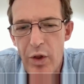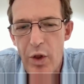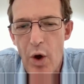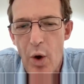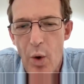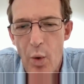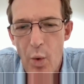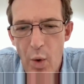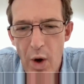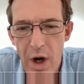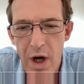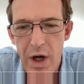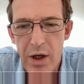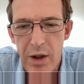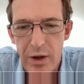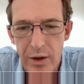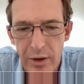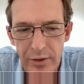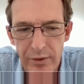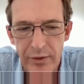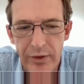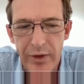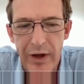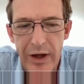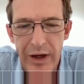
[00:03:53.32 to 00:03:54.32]
the
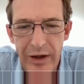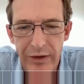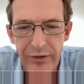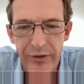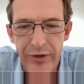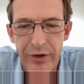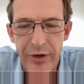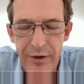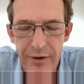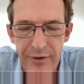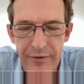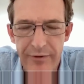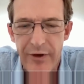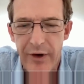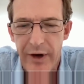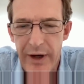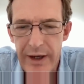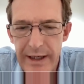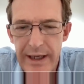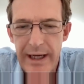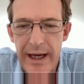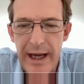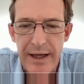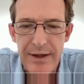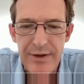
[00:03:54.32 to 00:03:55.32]
world is
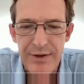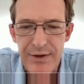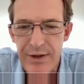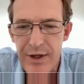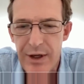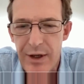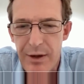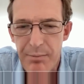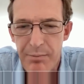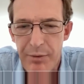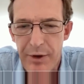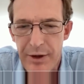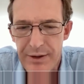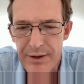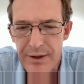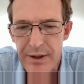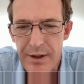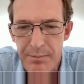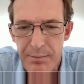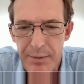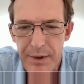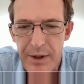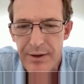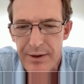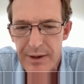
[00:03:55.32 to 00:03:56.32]
unified against you,
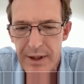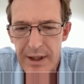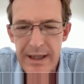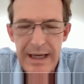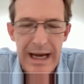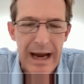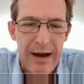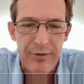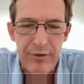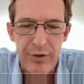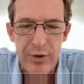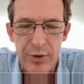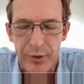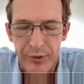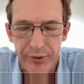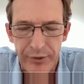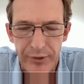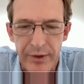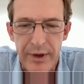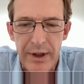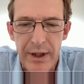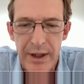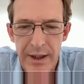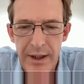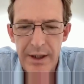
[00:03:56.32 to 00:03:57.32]
President Putin. Now, of course,
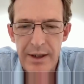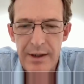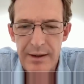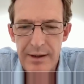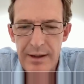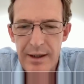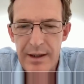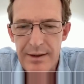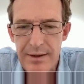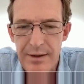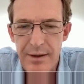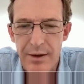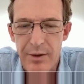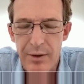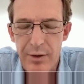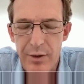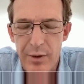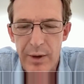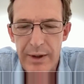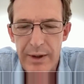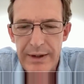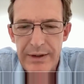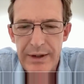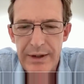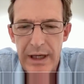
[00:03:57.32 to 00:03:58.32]
that's not
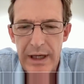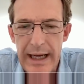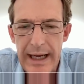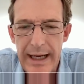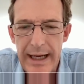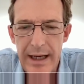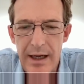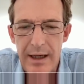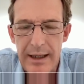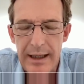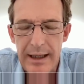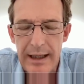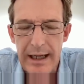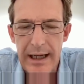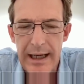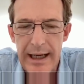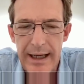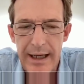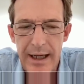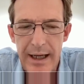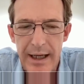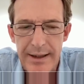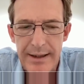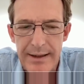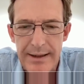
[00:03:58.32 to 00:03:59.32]
quite as clear cut,
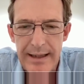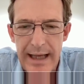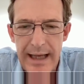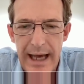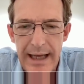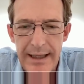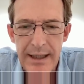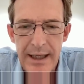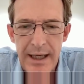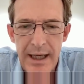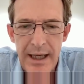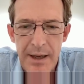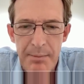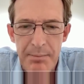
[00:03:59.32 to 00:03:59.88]
clear cut as that.